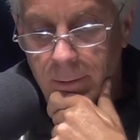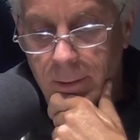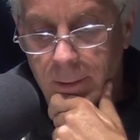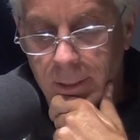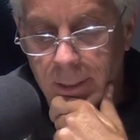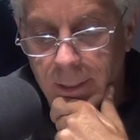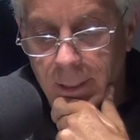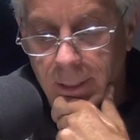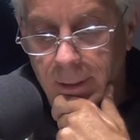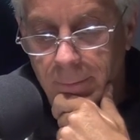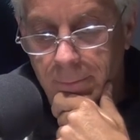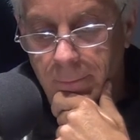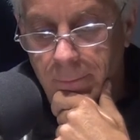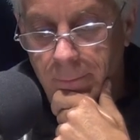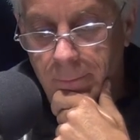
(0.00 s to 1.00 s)
The
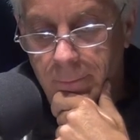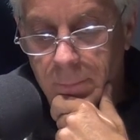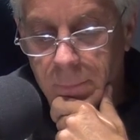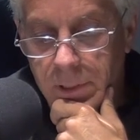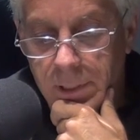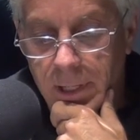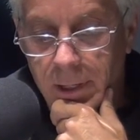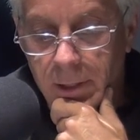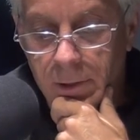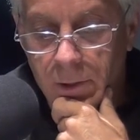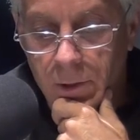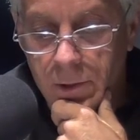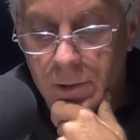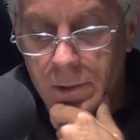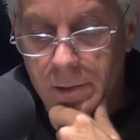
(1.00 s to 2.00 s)

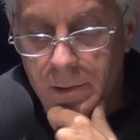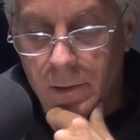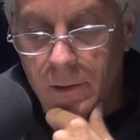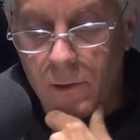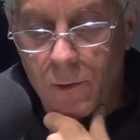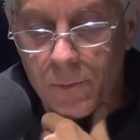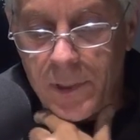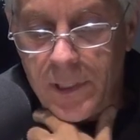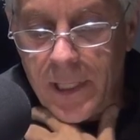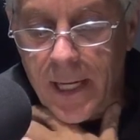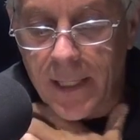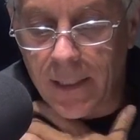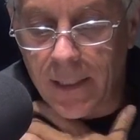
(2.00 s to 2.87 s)
senators, the Doomsday